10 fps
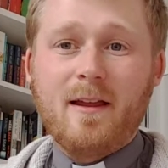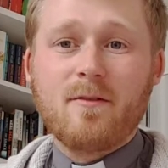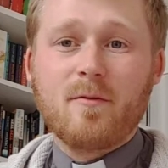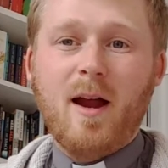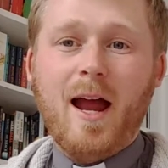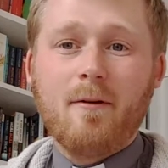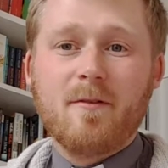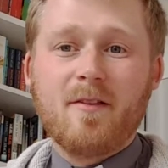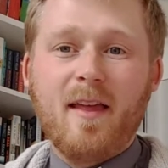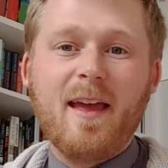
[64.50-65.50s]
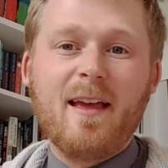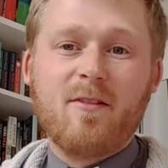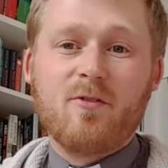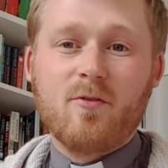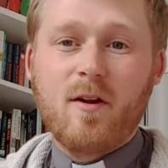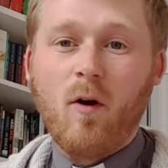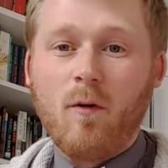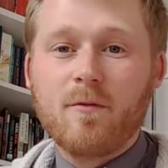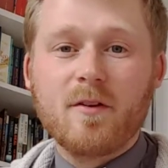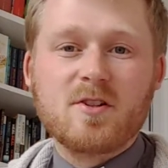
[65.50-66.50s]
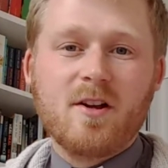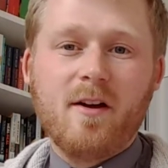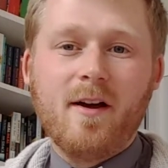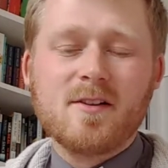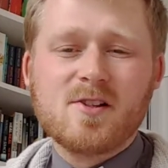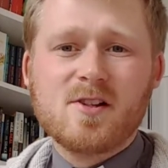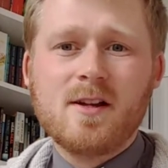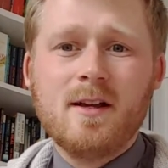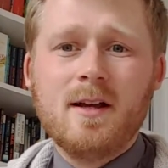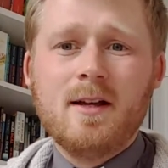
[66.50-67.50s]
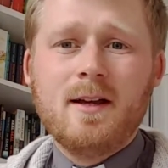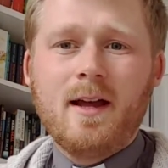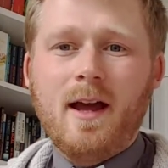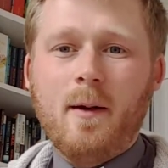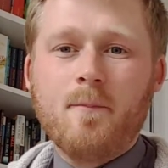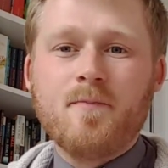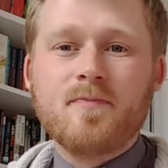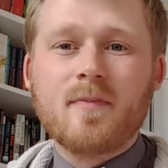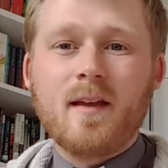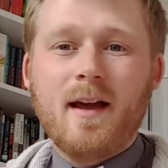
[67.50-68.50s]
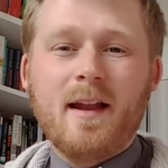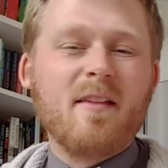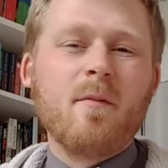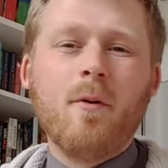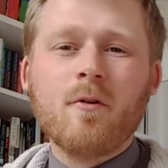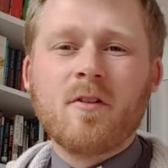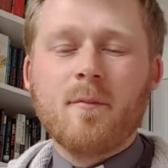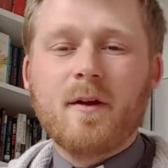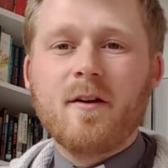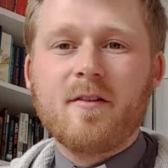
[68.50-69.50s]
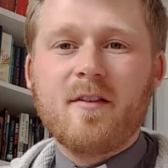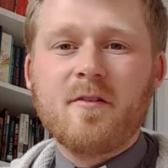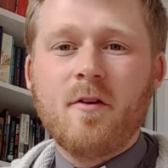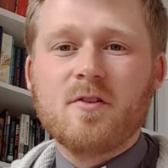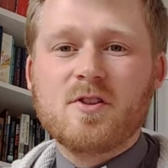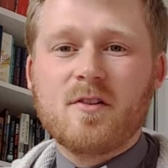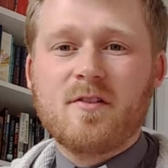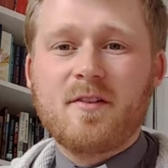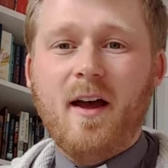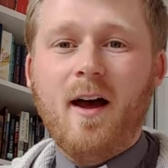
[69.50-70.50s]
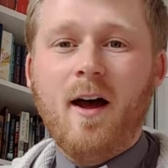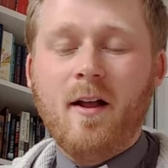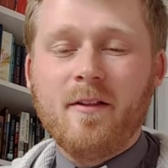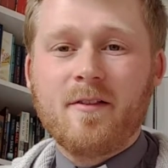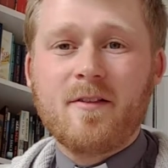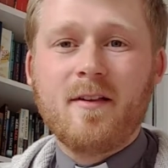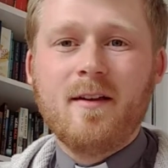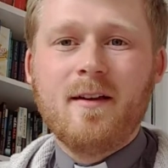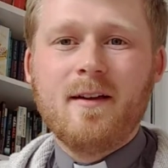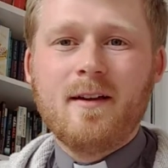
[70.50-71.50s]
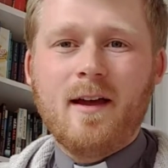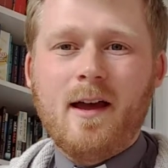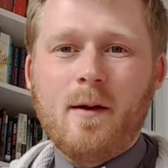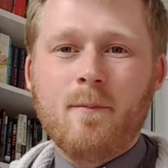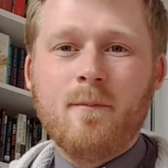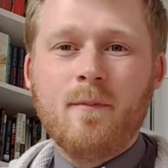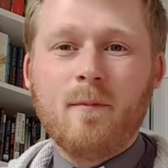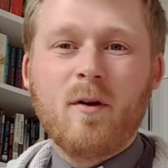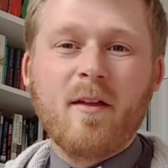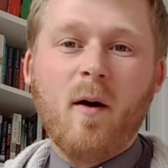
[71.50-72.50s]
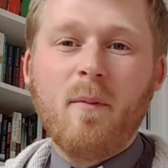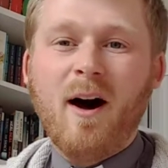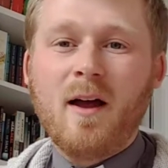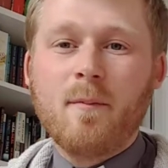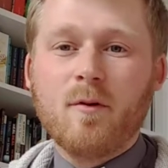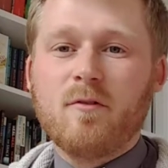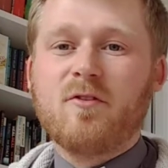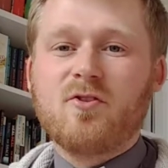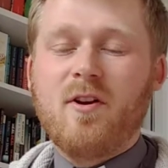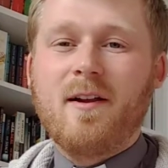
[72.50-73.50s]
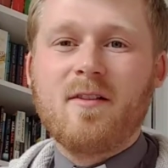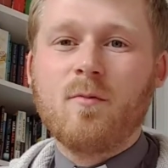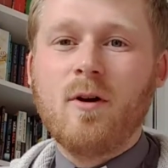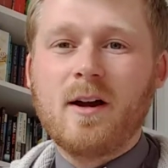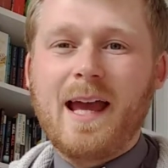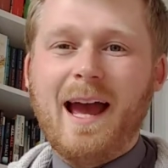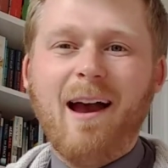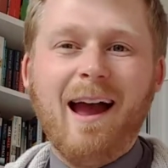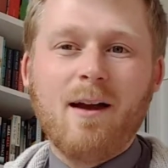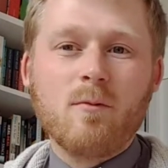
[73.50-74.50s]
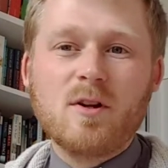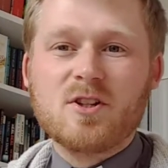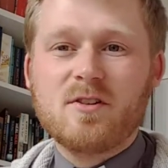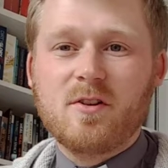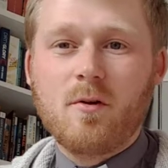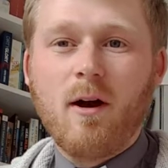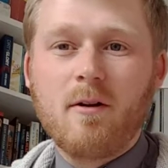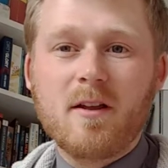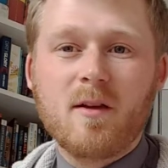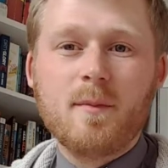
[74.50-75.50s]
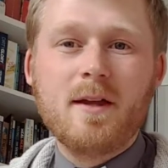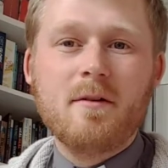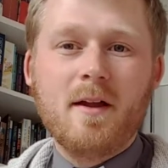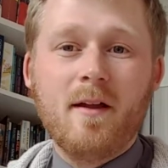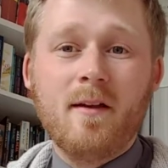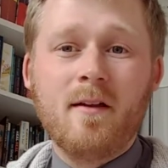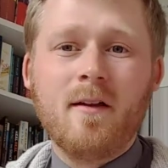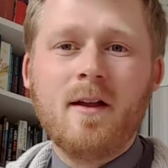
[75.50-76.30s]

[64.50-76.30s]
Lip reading: throughout the history of the Church. And it's important because it's not just us with our Bibles trying to work out how we should do Holy Communion.